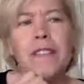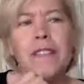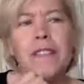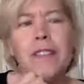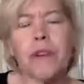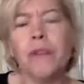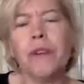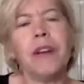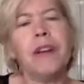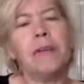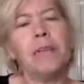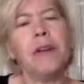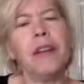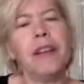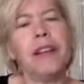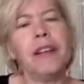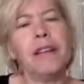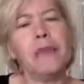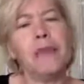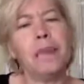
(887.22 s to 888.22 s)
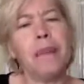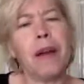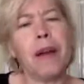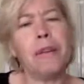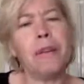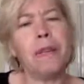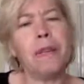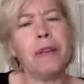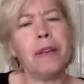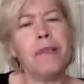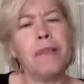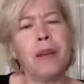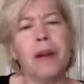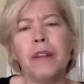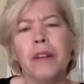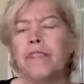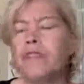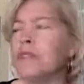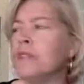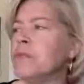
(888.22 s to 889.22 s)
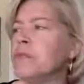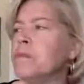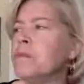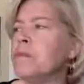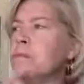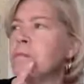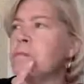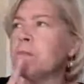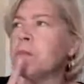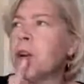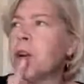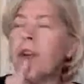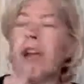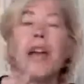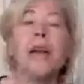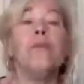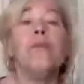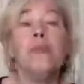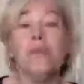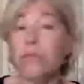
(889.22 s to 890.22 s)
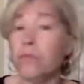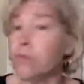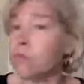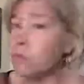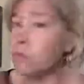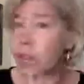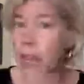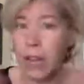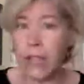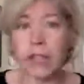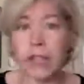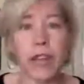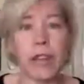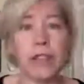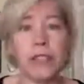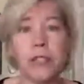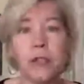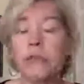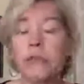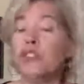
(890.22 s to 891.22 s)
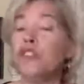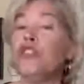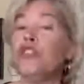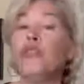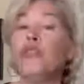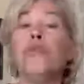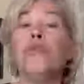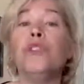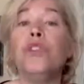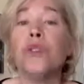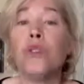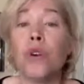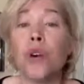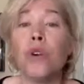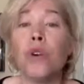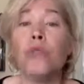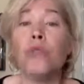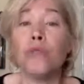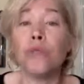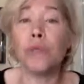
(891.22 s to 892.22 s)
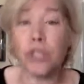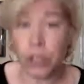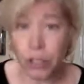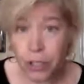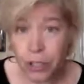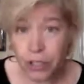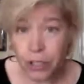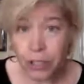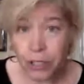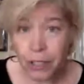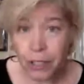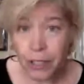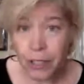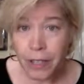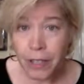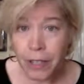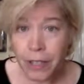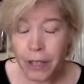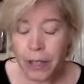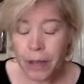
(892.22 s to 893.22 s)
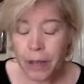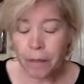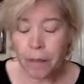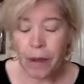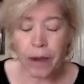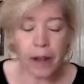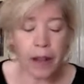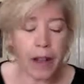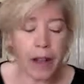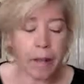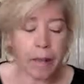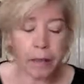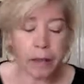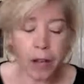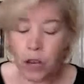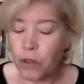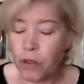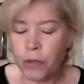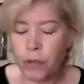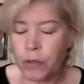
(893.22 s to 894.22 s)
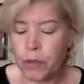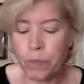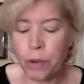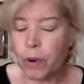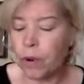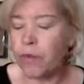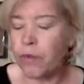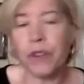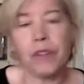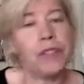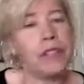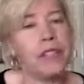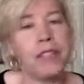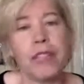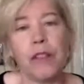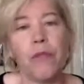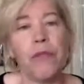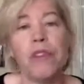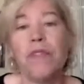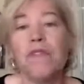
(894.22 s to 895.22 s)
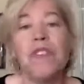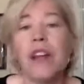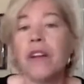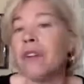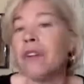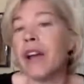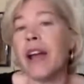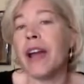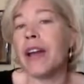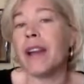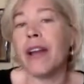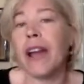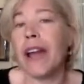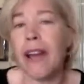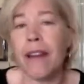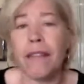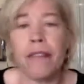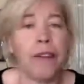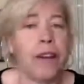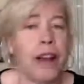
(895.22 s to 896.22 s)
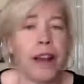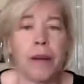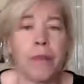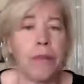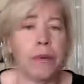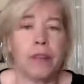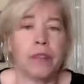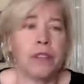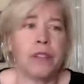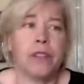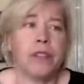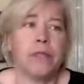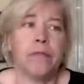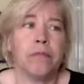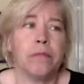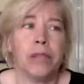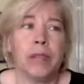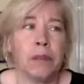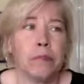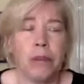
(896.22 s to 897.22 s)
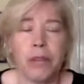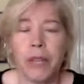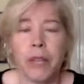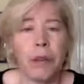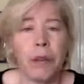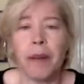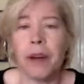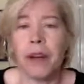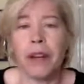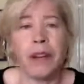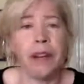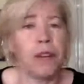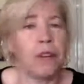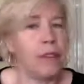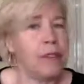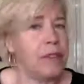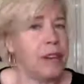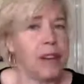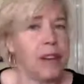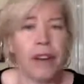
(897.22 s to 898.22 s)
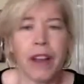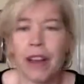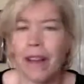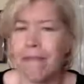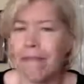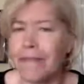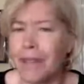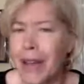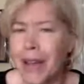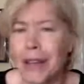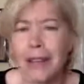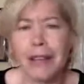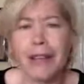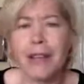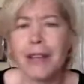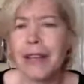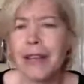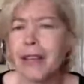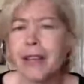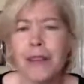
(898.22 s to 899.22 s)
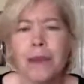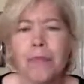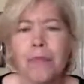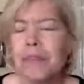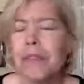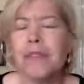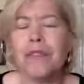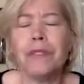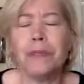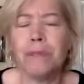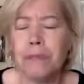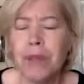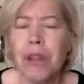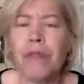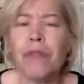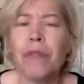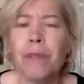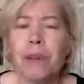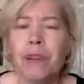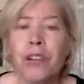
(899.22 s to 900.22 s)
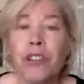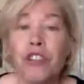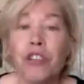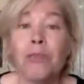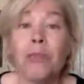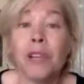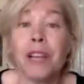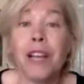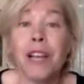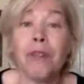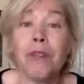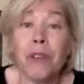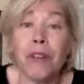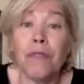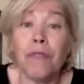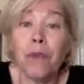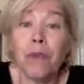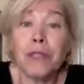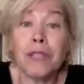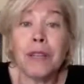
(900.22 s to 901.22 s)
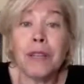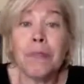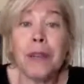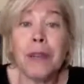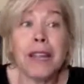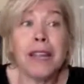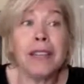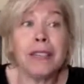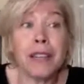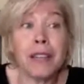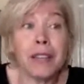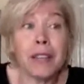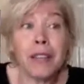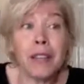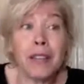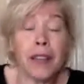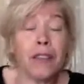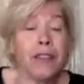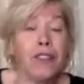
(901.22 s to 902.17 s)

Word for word: they're recommending that we buy big pet food." Okay, well, take that as it would do your own research. But um, Carna4's perfectly safe. We've never had ever had a person complain about it, or never had a vet there's never been an issue because we have mostly meat yep. and